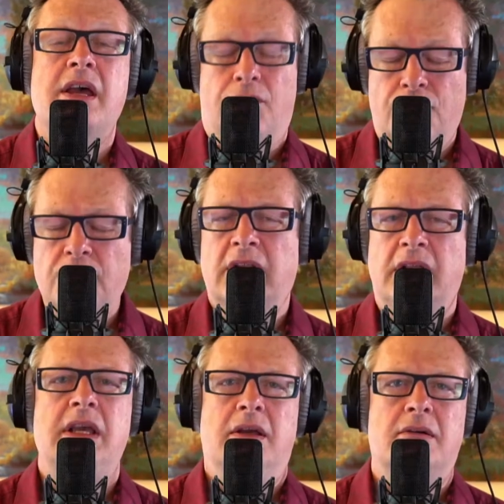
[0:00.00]
It
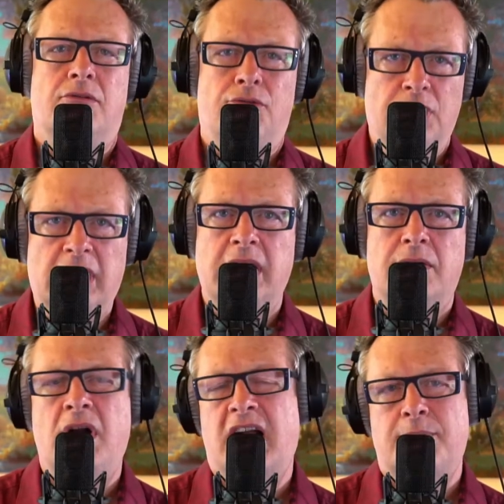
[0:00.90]
really,
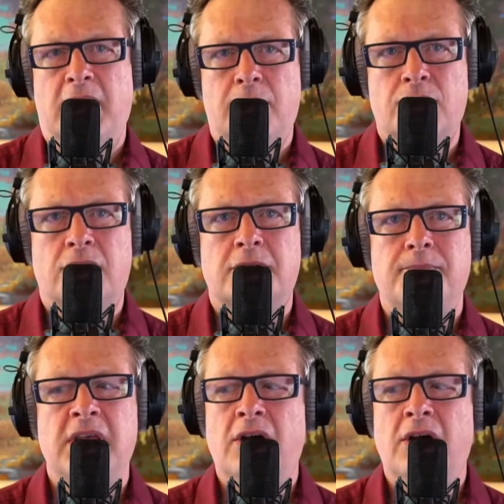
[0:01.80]
really rocked my world.